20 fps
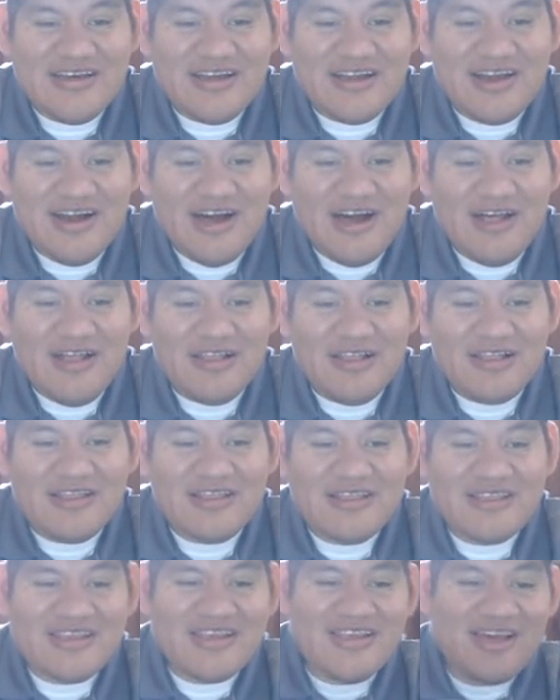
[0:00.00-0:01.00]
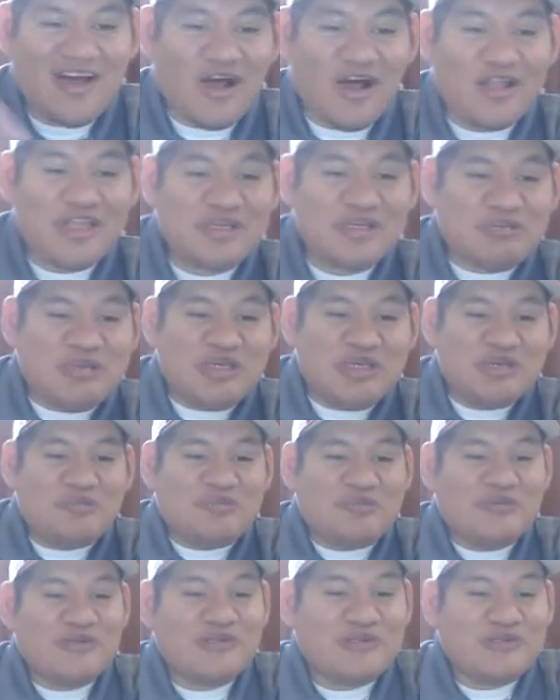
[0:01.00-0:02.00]
Calling
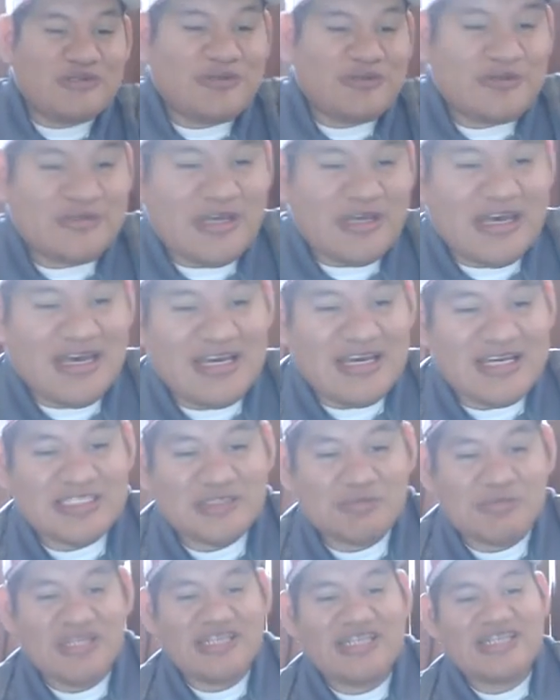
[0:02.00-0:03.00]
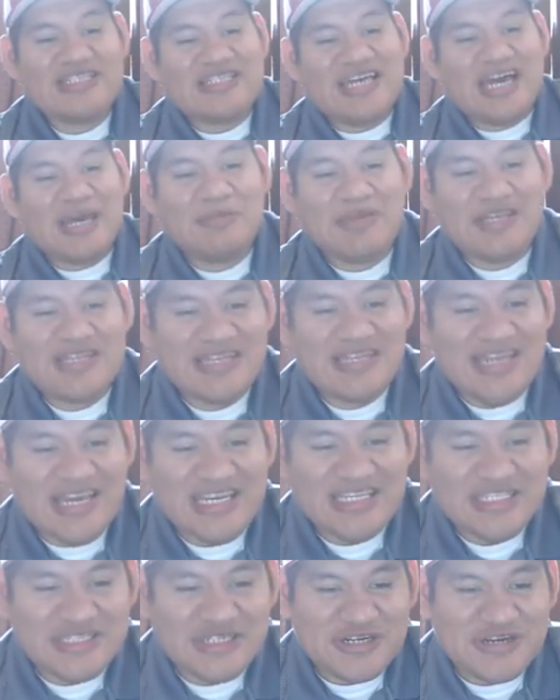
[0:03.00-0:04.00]
people, spending time in
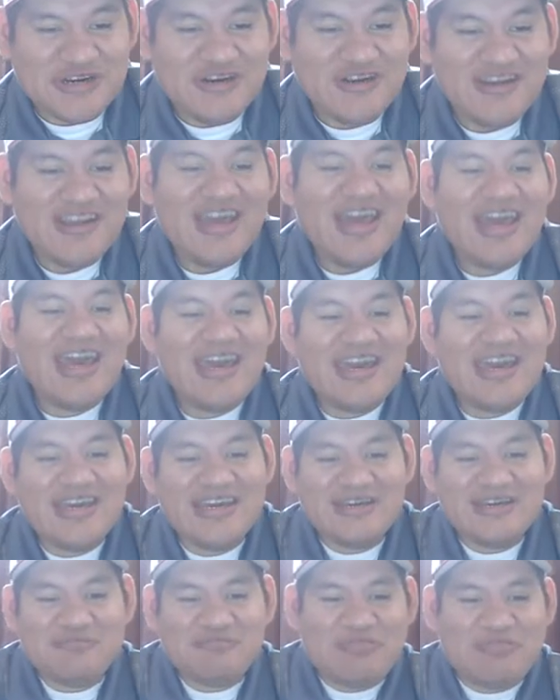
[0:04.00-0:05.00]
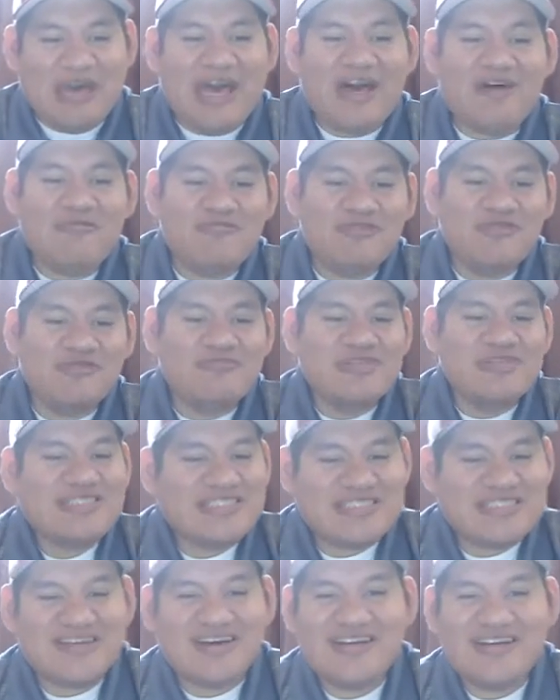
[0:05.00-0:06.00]
nature. Hey, bowel
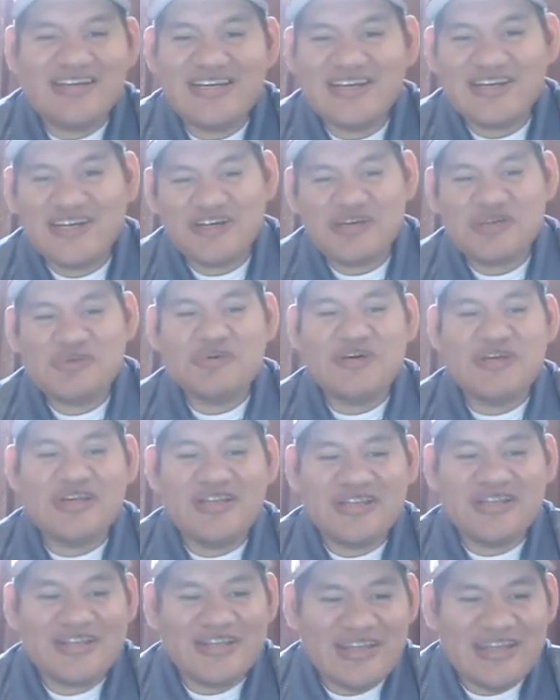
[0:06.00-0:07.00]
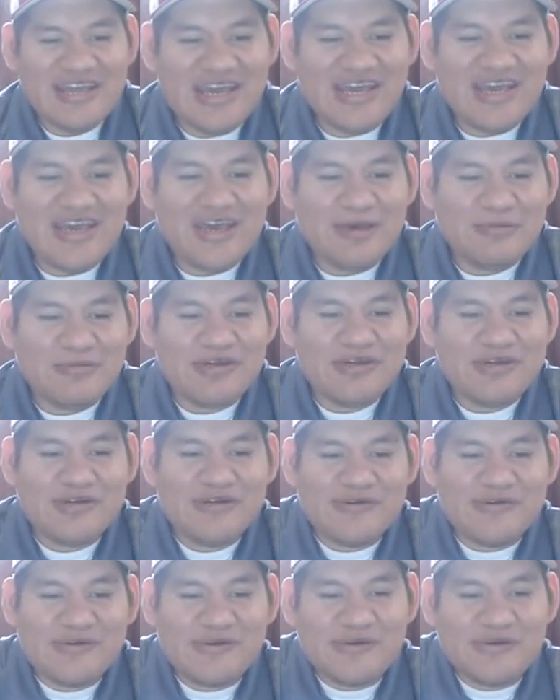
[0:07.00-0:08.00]
movements is on here. Good one. Ahab, good
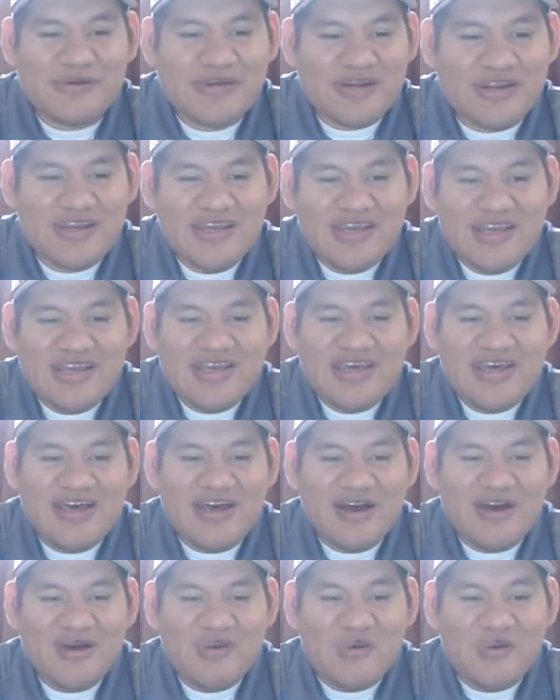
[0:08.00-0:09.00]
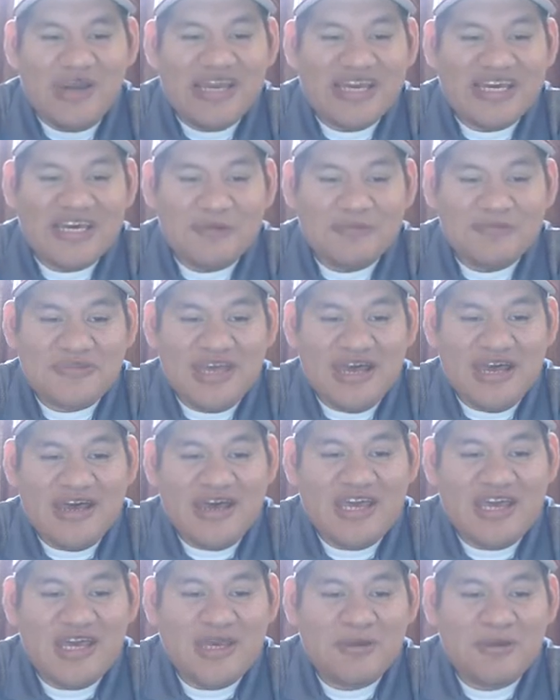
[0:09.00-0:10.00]
one. Wake up
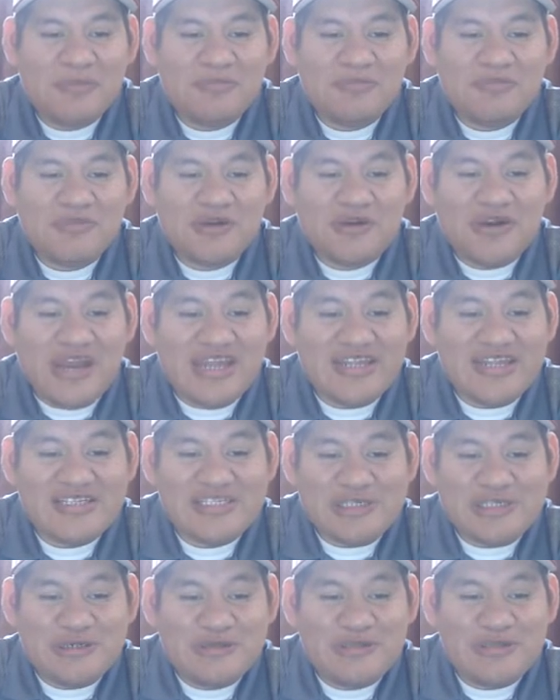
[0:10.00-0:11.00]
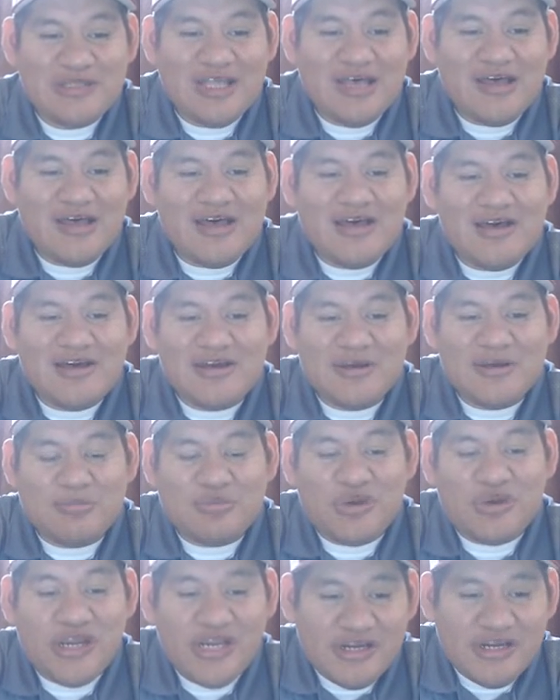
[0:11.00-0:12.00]
time, gratitude log, a
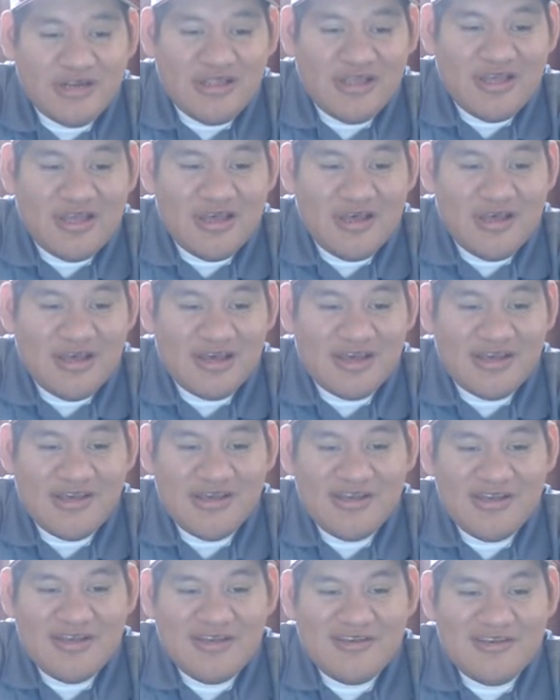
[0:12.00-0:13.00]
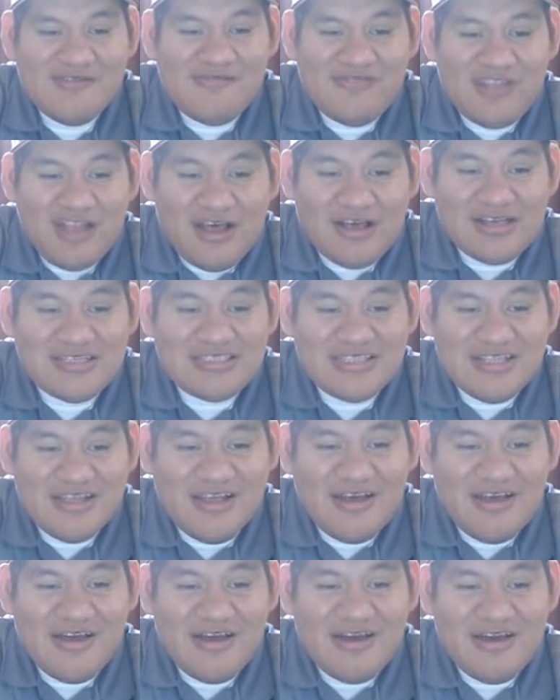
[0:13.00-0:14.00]
prayer log, floss
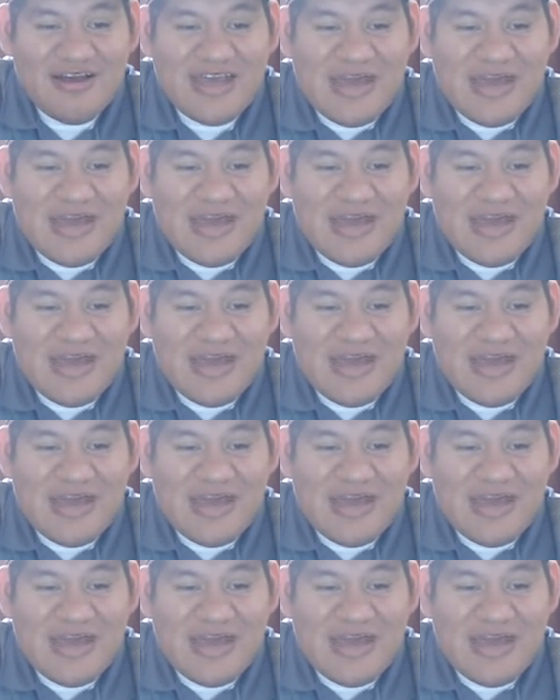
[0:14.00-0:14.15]
log,